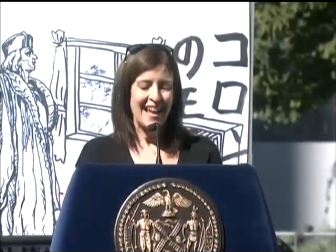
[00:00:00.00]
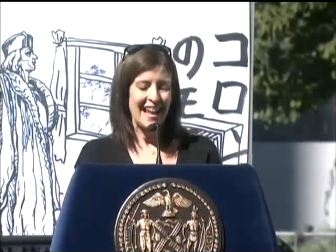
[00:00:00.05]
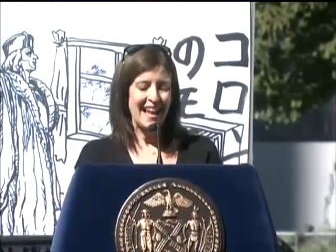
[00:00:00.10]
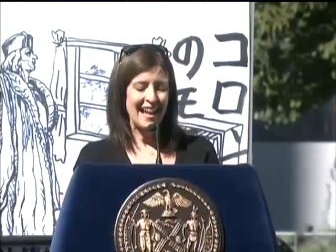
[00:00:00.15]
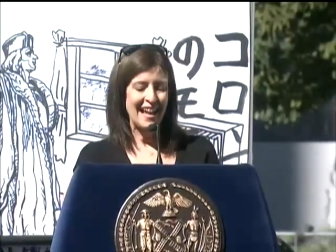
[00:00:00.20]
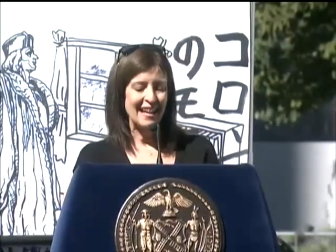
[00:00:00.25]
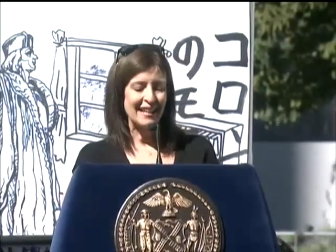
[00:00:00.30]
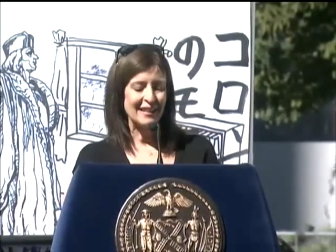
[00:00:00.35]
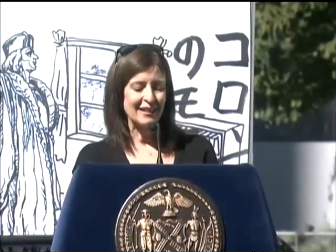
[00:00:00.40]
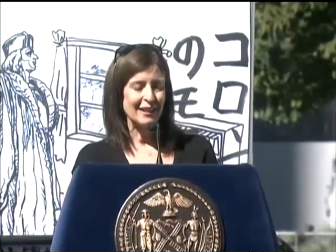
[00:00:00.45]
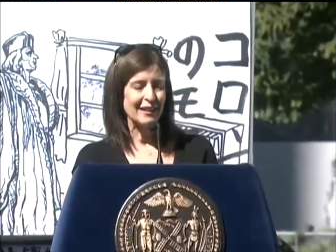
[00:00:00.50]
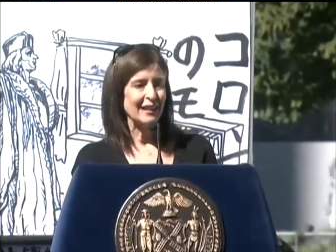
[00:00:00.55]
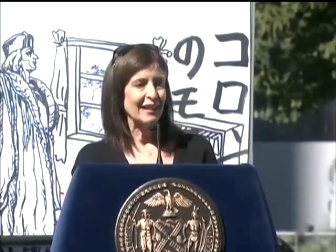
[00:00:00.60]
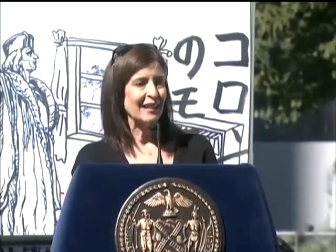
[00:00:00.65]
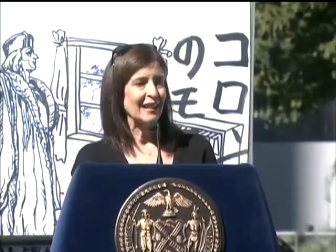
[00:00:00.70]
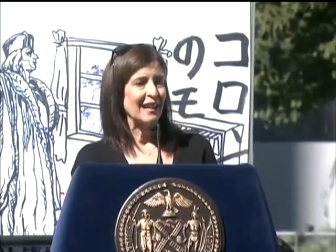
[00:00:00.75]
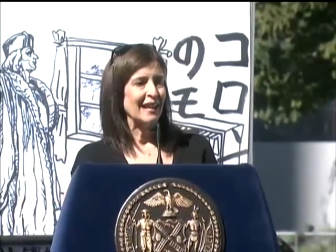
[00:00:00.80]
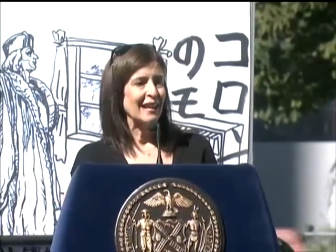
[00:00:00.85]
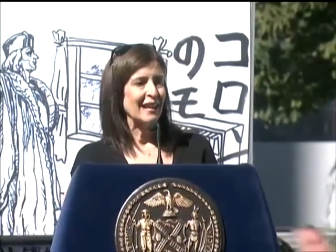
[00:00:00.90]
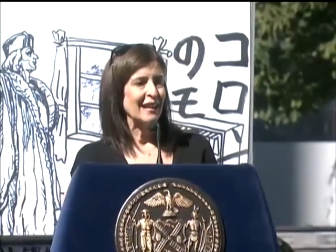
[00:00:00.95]
and
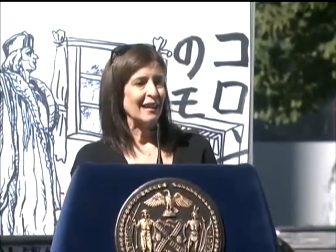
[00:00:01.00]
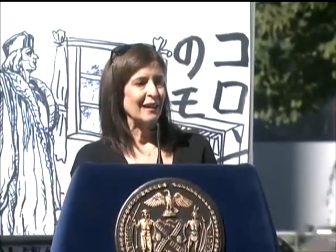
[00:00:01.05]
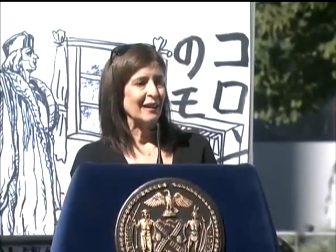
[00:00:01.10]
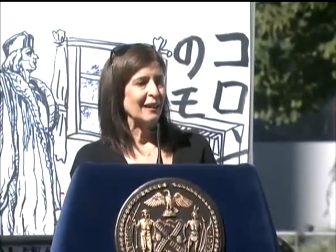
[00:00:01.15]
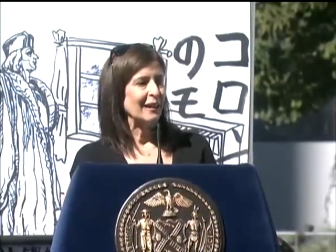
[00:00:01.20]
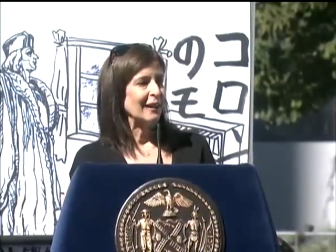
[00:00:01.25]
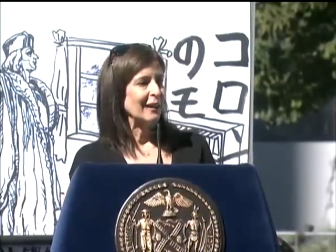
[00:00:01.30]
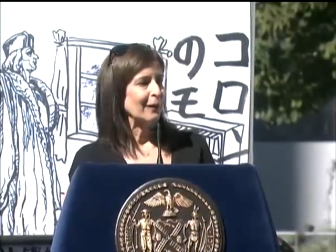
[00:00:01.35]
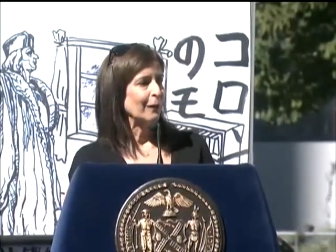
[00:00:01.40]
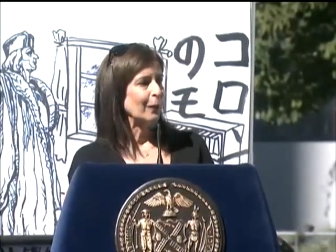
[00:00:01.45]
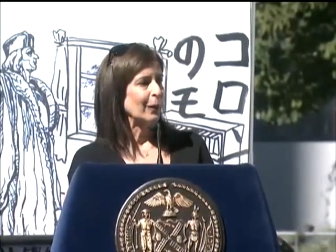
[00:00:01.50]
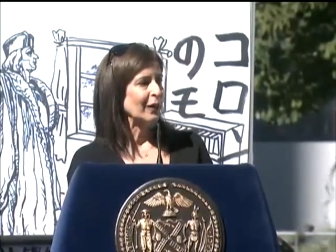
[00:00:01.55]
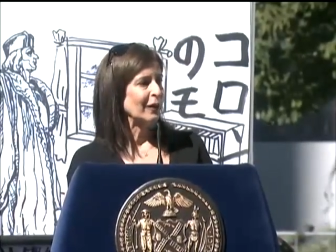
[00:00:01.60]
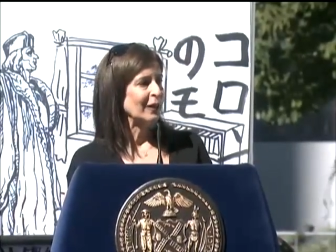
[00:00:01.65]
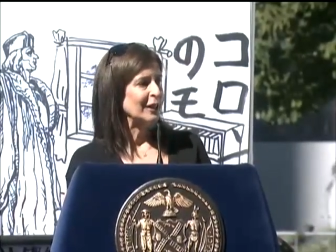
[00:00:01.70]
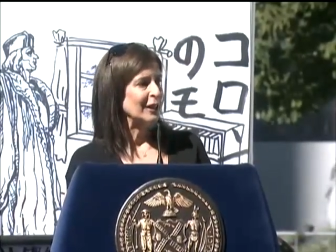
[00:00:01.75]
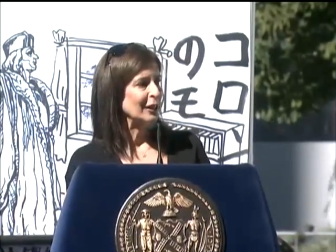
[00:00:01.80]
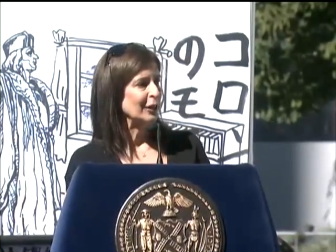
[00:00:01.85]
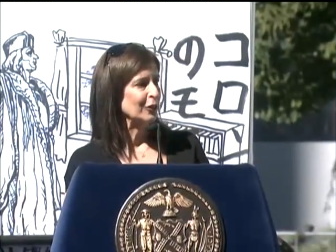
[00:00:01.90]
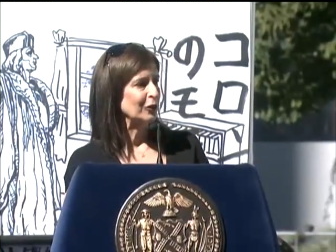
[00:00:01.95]
we're
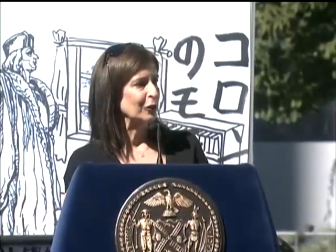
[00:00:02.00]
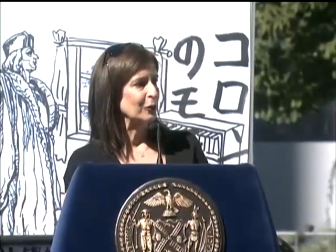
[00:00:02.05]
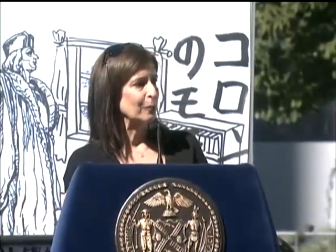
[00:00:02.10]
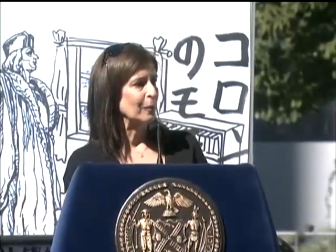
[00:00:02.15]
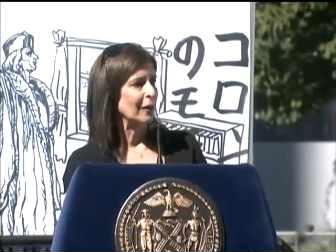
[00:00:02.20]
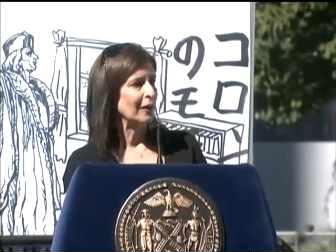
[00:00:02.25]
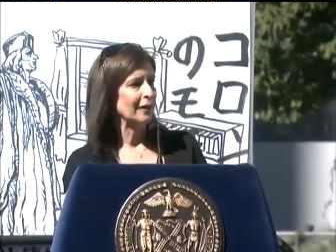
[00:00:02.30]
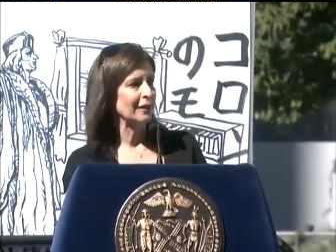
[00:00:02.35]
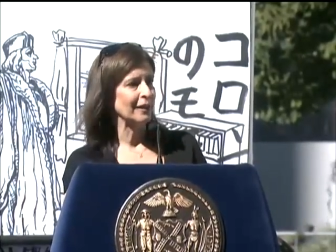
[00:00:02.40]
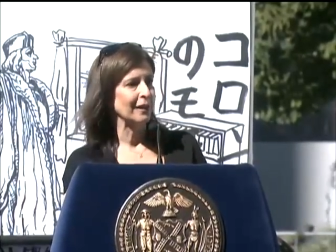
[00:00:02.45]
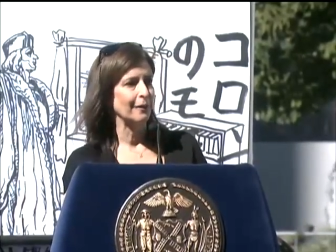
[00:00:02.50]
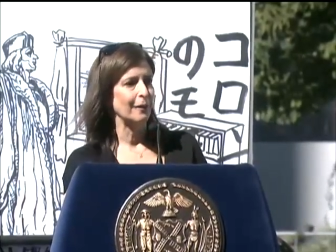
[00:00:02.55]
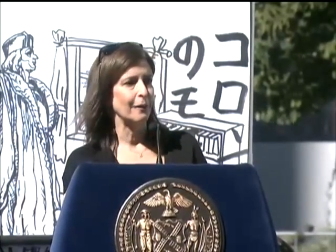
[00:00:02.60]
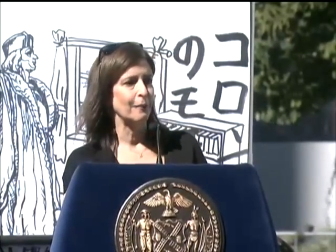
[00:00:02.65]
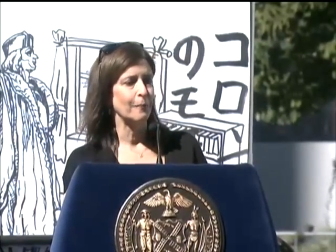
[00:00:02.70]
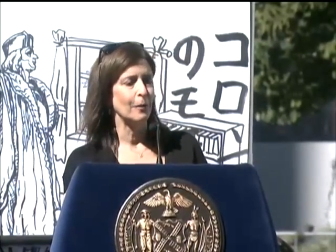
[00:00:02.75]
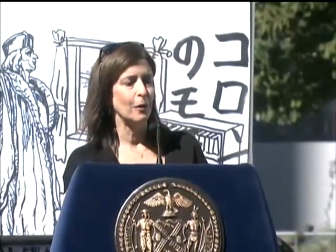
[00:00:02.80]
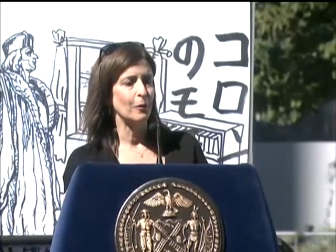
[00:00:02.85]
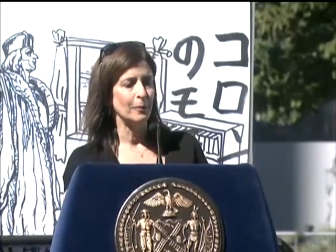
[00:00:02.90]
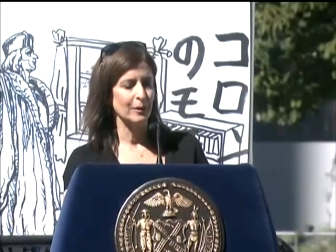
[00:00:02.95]
here to mark a
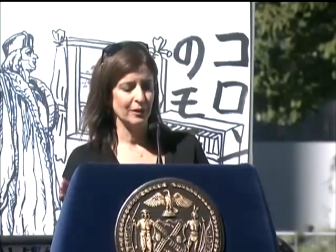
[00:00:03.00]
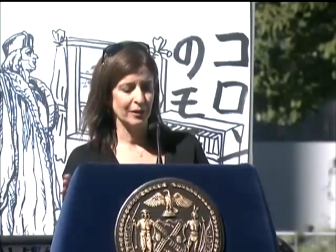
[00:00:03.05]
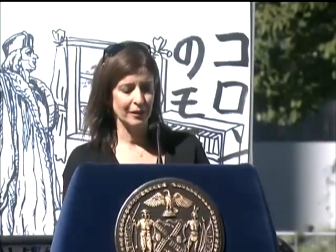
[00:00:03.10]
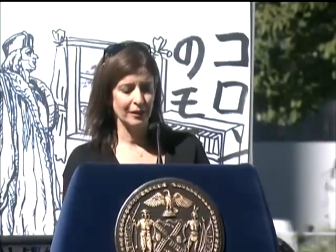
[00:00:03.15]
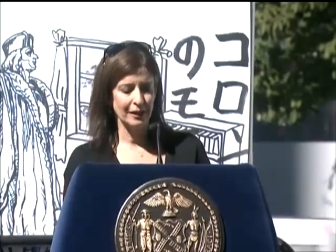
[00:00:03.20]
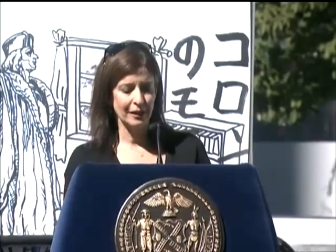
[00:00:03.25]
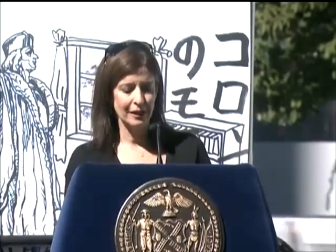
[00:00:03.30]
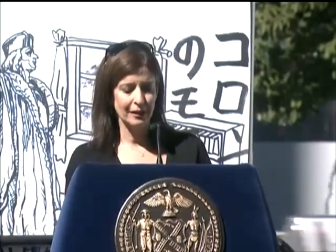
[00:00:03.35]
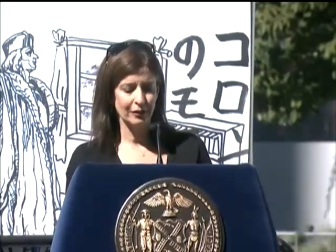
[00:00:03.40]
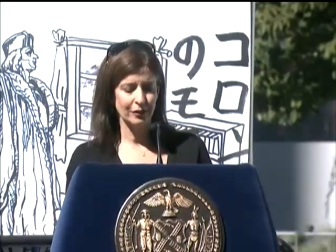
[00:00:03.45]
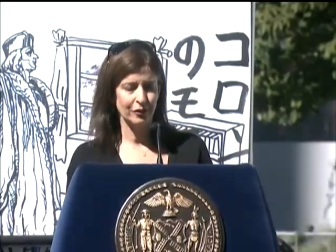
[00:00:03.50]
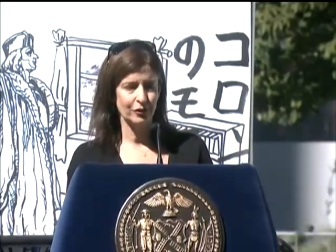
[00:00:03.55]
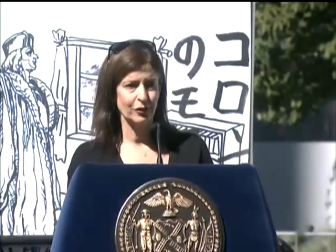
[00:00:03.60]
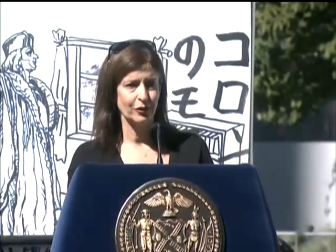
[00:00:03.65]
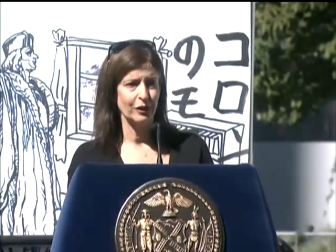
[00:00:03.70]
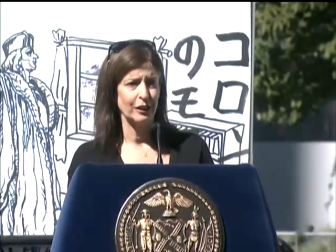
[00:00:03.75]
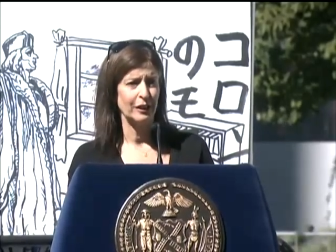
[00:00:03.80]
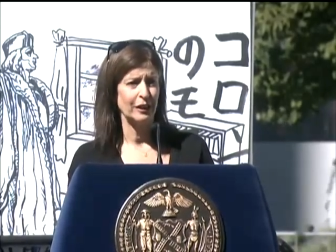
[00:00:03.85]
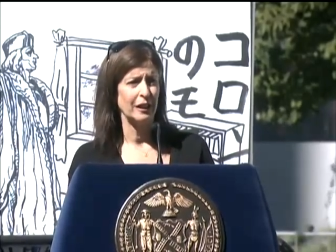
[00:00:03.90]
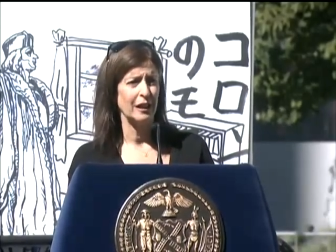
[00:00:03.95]
moment in the
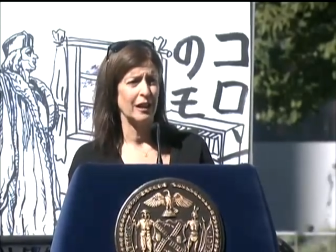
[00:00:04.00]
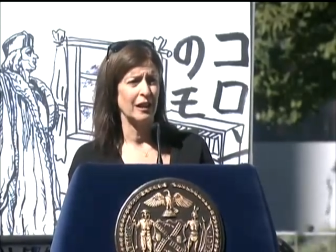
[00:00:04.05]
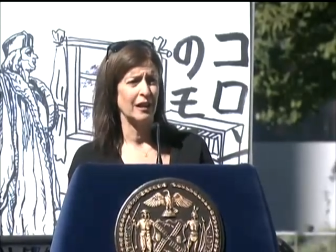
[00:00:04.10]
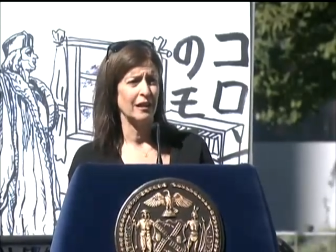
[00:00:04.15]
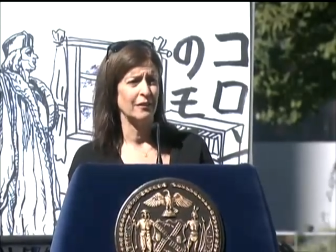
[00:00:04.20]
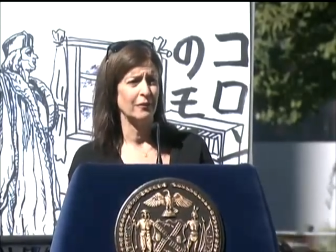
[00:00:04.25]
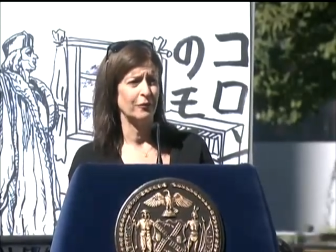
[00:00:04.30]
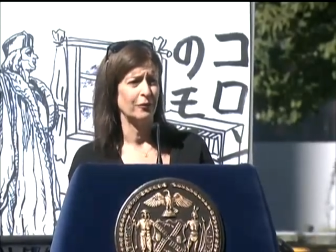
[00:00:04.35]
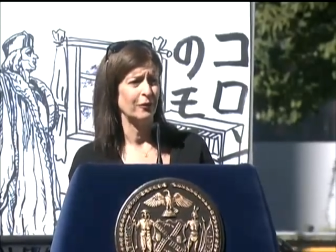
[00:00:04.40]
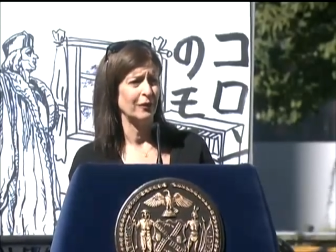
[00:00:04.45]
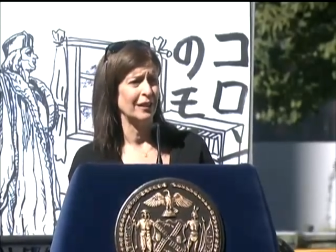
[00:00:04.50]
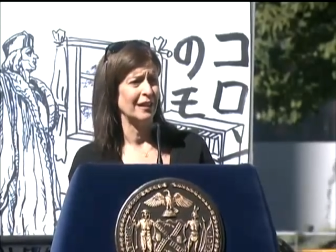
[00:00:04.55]
history of